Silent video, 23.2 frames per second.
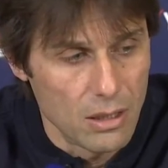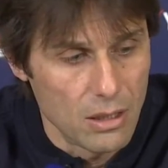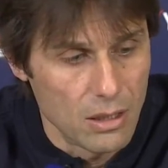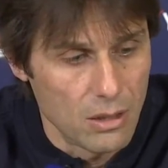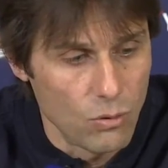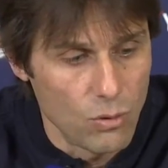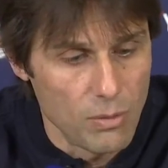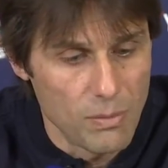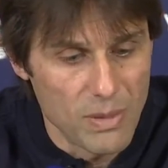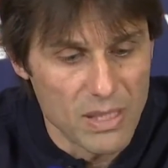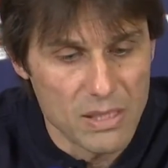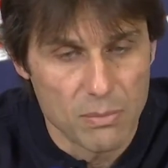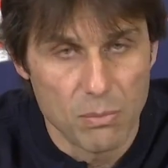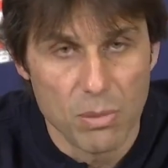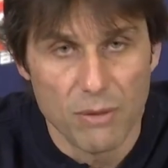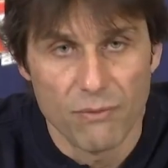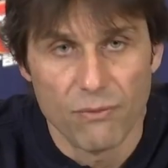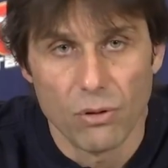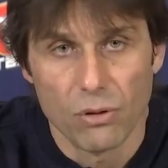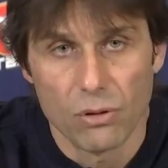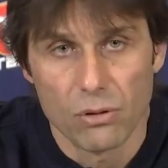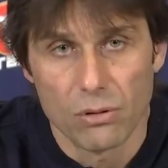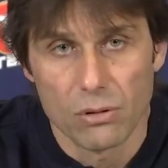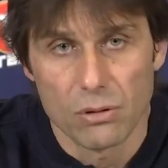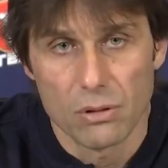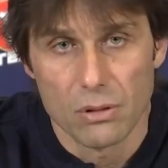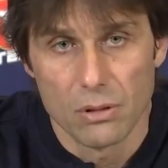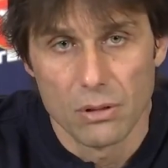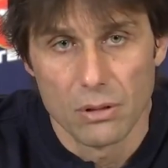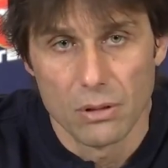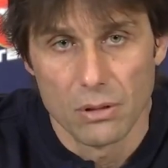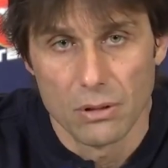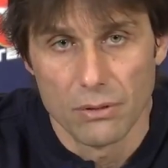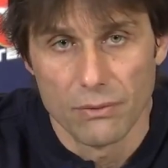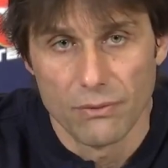we must be focused
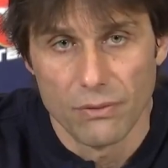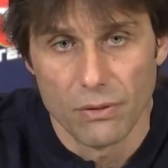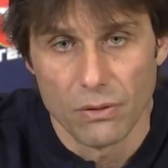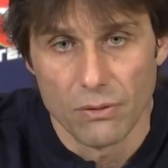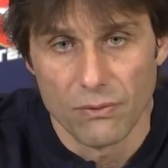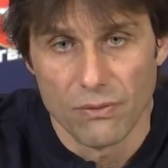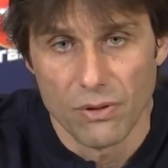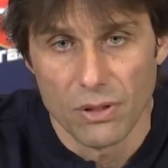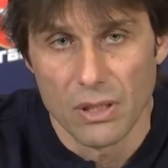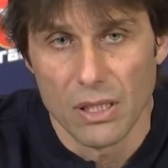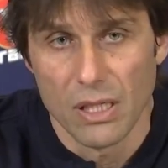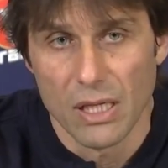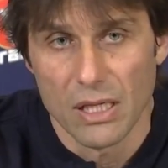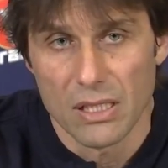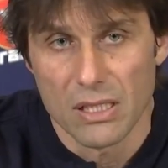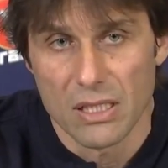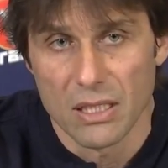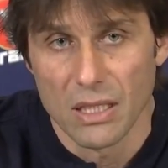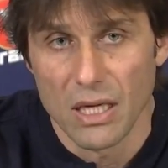for the next